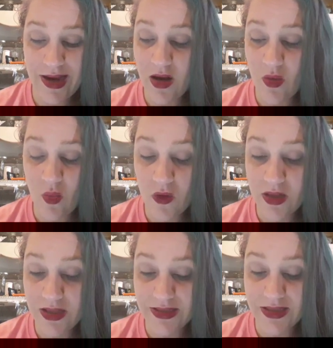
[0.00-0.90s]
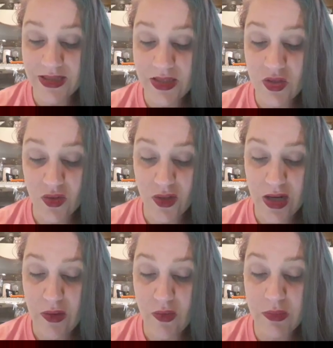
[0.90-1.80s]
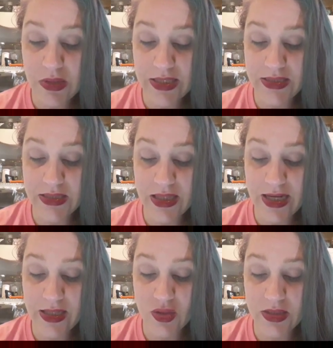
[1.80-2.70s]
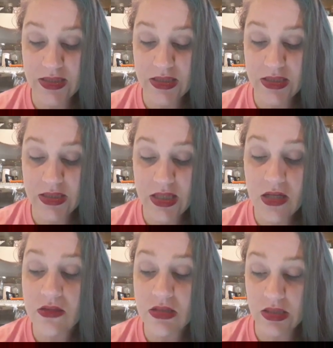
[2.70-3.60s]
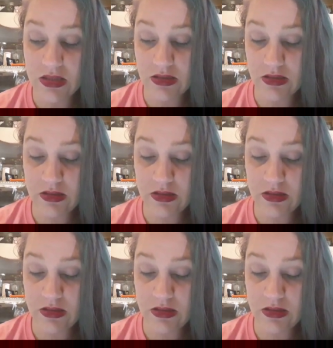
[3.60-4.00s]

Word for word: I don't want a center. I want a place that actually sells it.